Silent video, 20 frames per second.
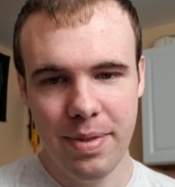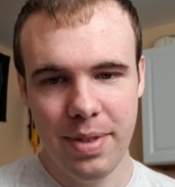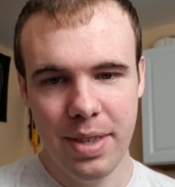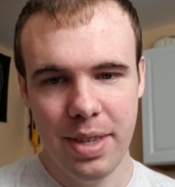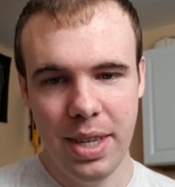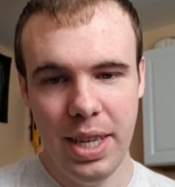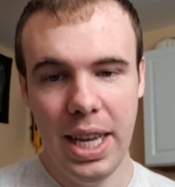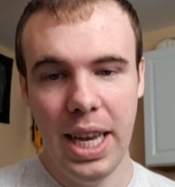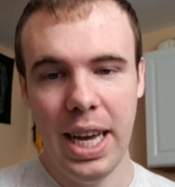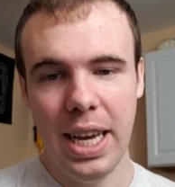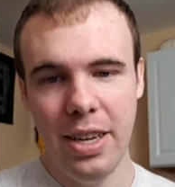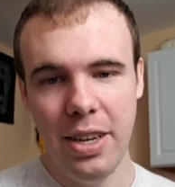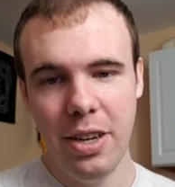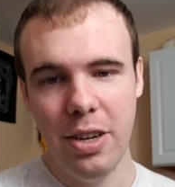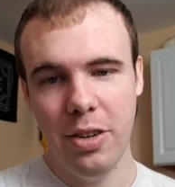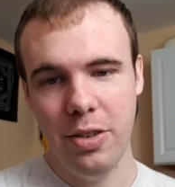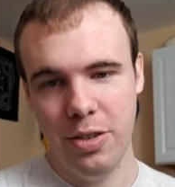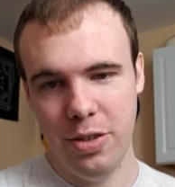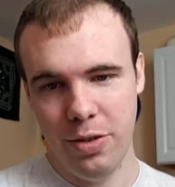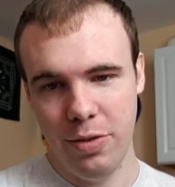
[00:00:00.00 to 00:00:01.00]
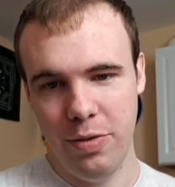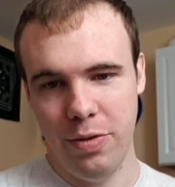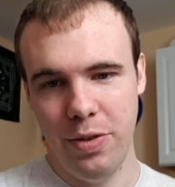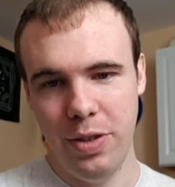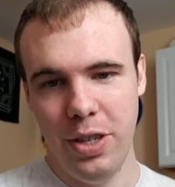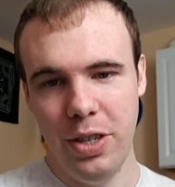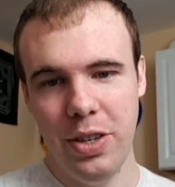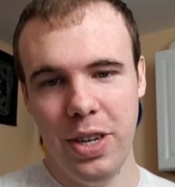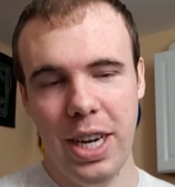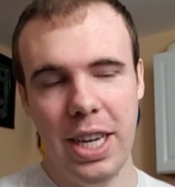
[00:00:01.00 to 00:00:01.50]
Yeah, no. So for
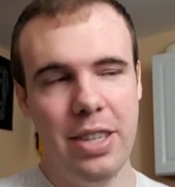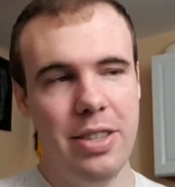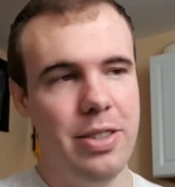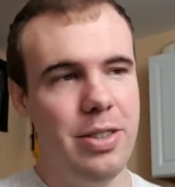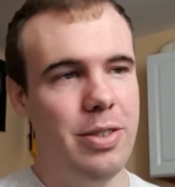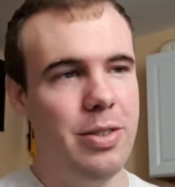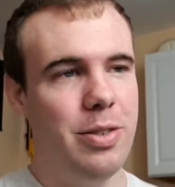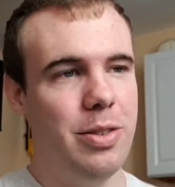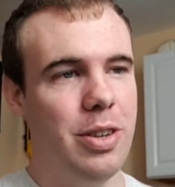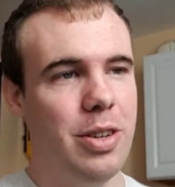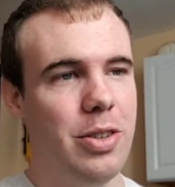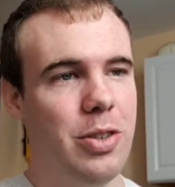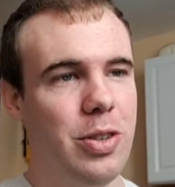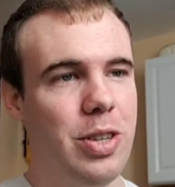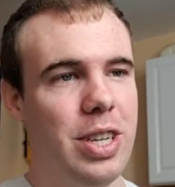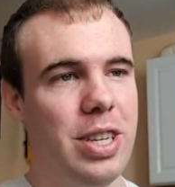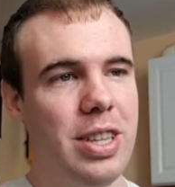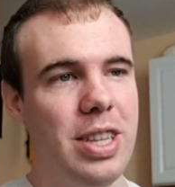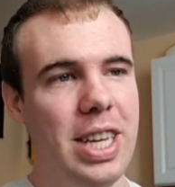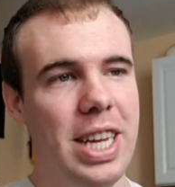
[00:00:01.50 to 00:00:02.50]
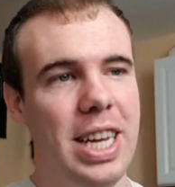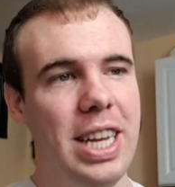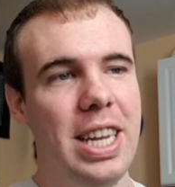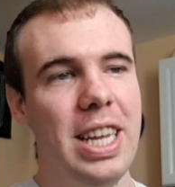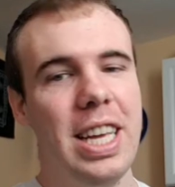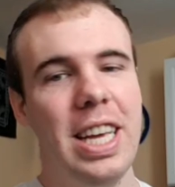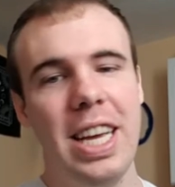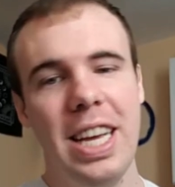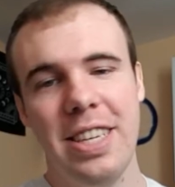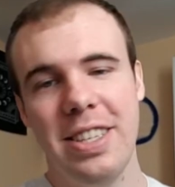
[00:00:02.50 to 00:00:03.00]
you guys who are joining late,